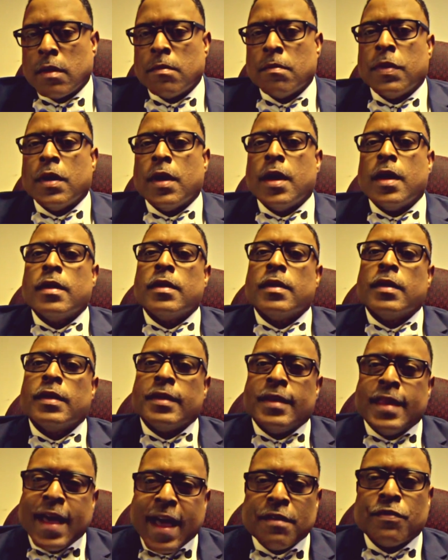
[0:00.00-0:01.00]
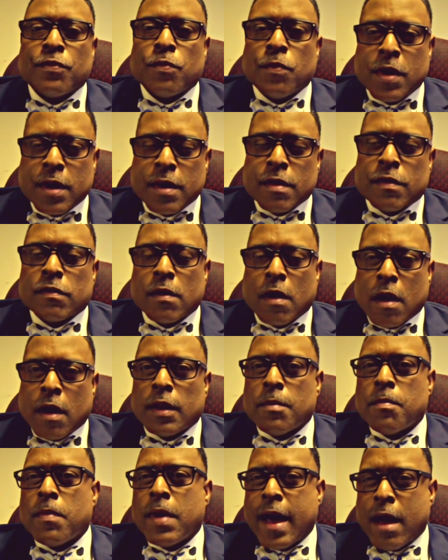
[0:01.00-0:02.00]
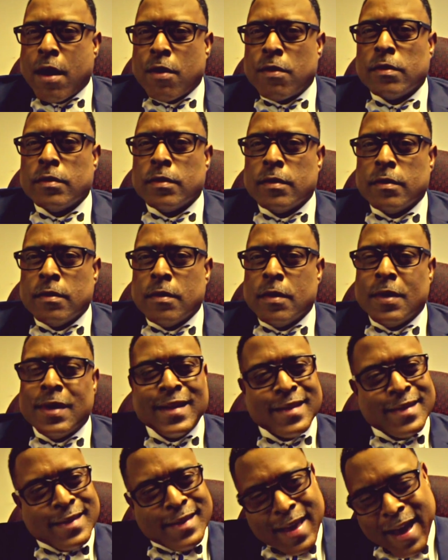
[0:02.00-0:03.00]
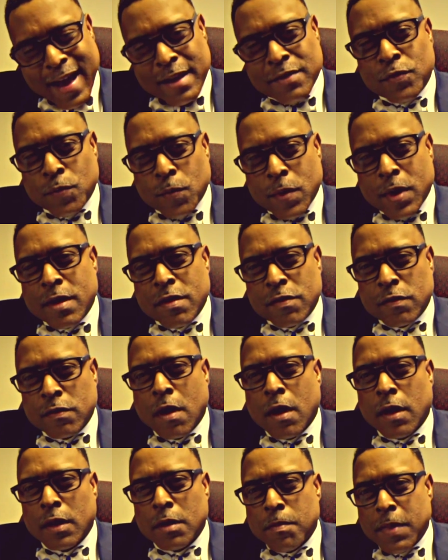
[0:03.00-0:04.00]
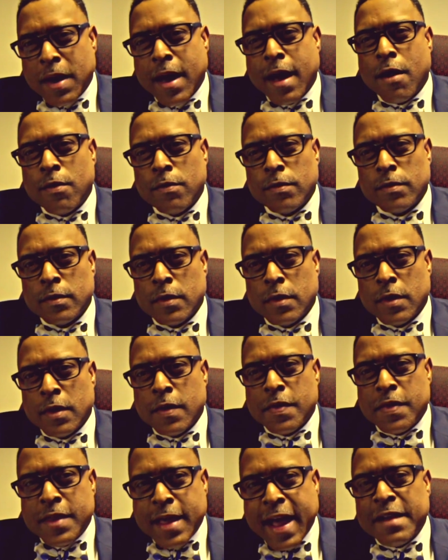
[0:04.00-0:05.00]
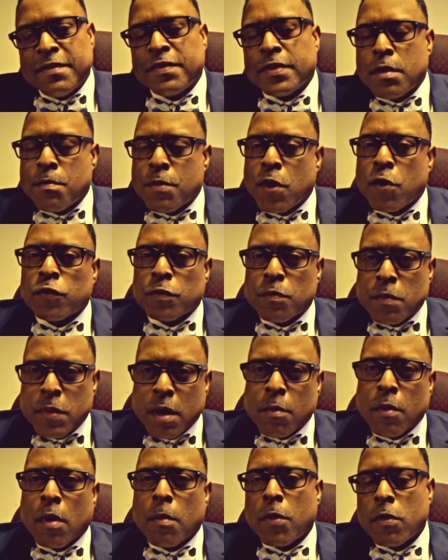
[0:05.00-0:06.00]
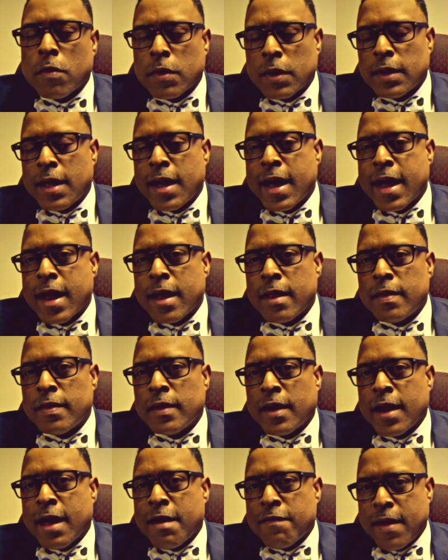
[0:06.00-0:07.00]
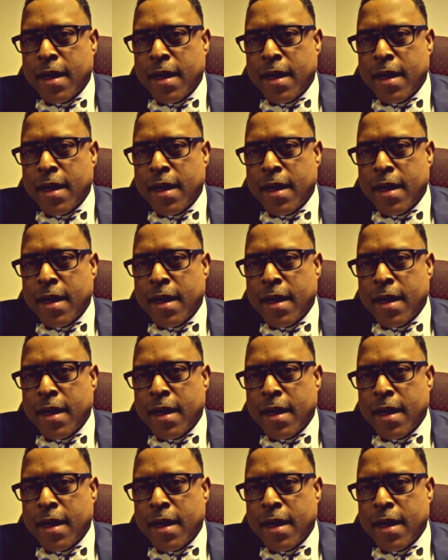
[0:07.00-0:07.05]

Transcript: But that's what it's all about. That's what it's all about. That's the most memorable client that I've